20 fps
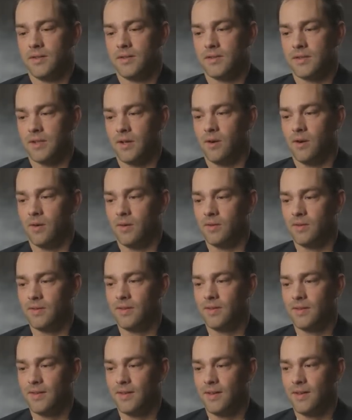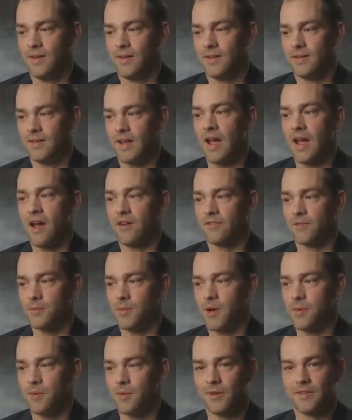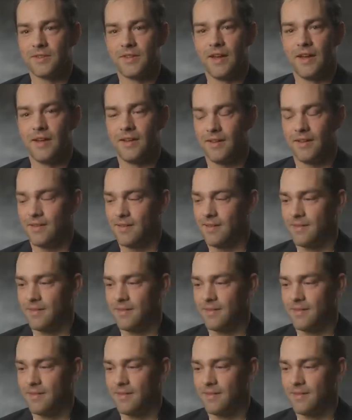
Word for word: So, day after my birthday,